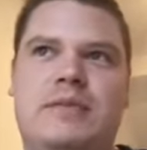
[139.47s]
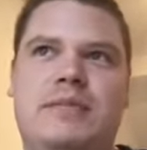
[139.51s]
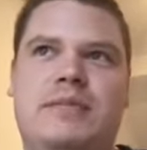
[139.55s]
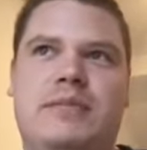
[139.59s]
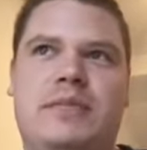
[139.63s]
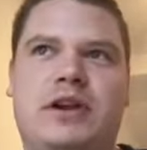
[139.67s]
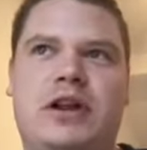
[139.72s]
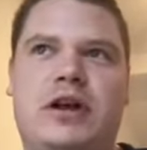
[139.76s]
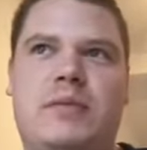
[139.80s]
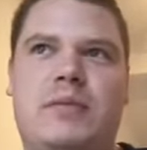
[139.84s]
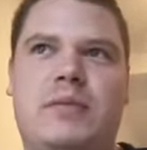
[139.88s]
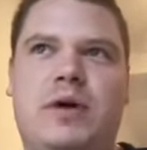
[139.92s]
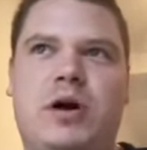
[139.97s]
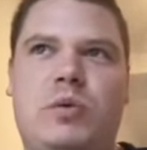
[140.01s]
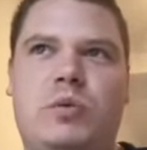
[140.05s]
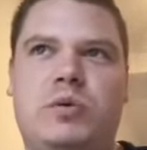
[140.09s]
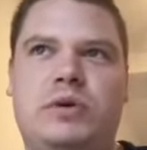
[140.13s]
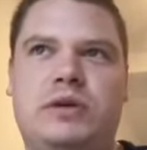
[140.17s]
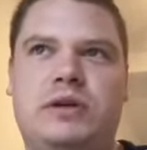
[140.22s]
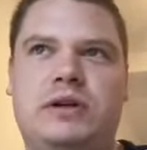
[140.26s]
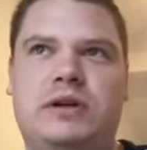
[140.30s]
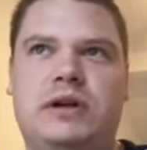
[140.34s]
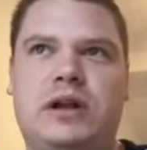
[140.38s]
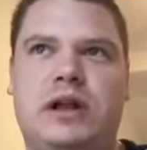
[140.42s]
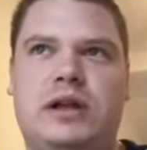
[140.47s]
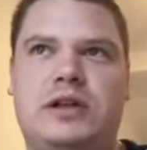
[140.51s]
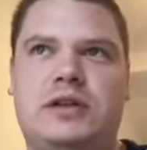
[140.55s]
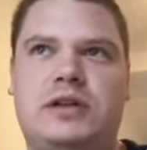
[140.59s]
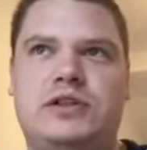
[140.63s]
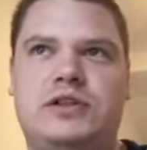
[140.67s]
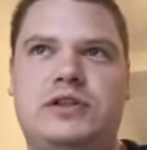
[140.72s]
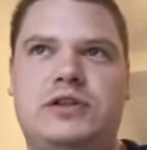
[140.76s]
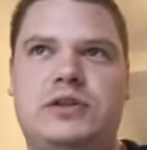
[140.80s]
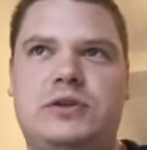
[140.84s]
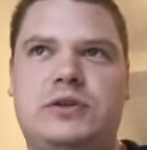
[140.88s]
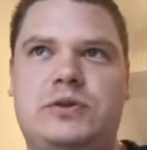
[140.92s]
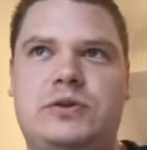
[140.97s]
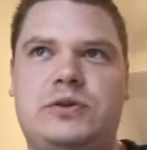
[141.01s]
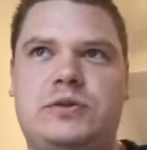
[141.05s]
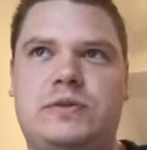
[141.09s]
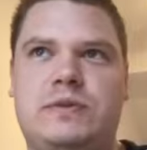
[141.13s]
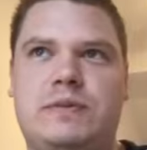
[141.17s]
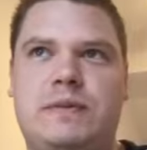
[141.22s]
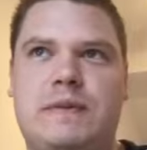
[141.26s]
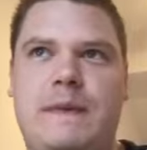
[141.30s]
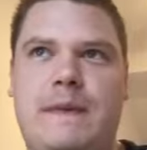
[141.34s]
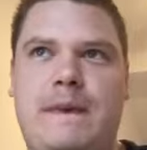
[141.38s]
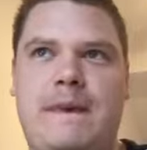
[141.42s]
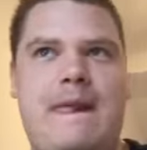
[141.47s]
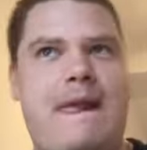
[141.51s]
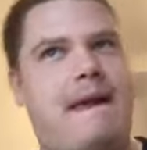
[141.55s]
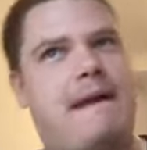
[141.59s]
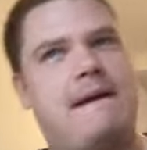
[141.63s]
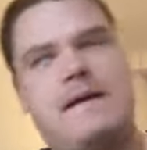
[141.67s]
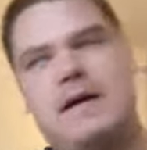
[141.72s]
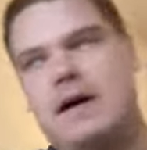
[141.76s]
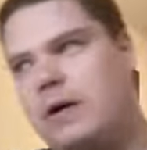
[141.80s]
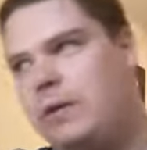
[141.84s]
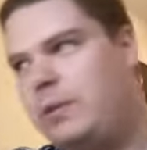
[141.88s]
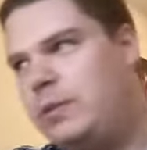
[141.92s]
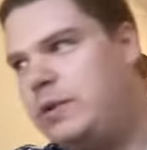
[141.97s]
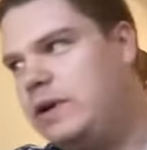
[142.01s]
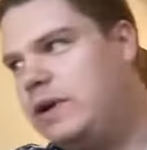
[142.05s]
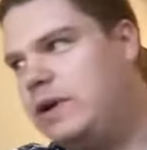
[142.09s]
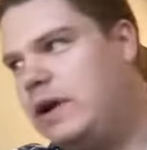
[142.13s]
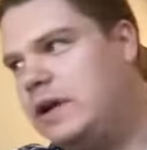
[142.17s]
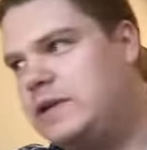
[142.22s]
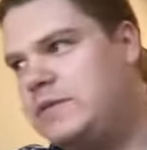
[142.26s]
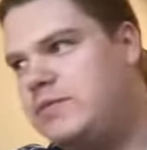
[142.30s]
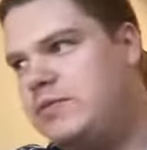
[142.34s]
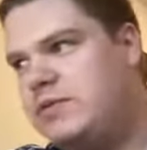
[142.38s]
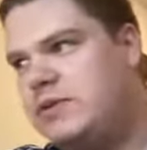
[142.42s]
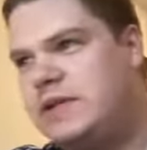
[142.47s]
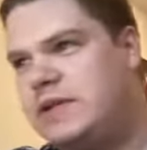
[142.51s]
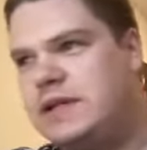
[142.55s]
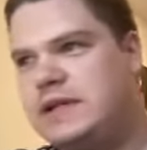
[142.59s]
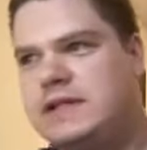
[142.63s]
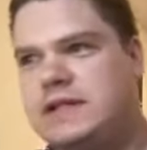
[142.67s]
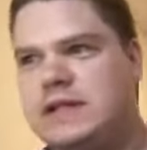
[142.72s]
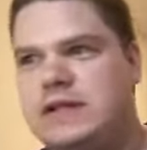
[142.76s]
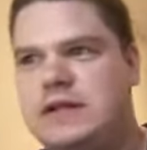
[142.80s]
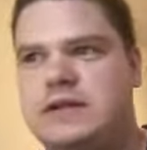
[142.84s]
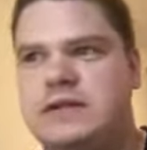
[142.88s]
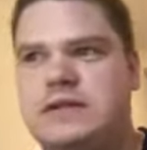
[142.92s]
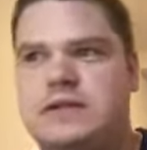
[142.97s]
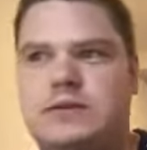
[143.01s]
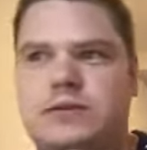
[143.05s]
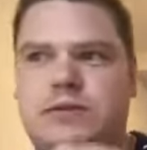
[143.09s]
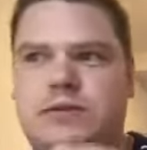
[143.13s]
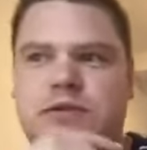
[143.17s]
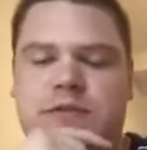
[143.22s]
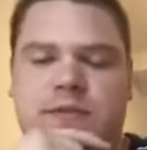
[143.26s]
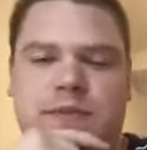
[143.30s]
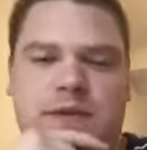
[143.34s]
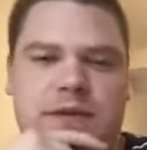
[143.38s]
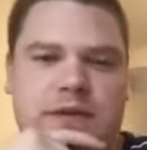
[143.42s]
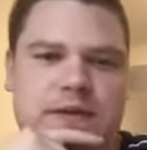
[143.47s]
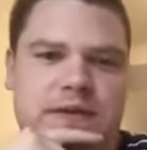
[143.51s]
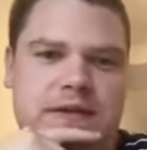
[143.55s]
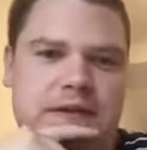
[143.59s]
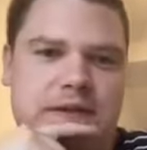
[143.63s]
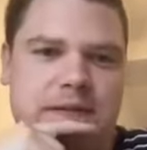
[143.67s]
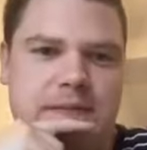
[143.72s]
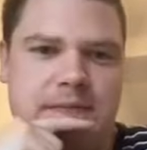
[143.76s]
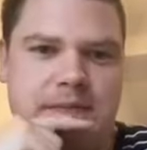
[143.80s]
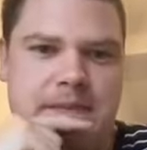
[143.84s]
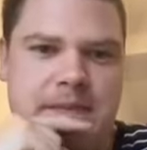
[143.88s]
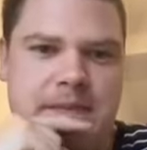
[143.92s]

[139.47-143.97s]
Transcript: But I wouldn't like to predict it at all, to be honest.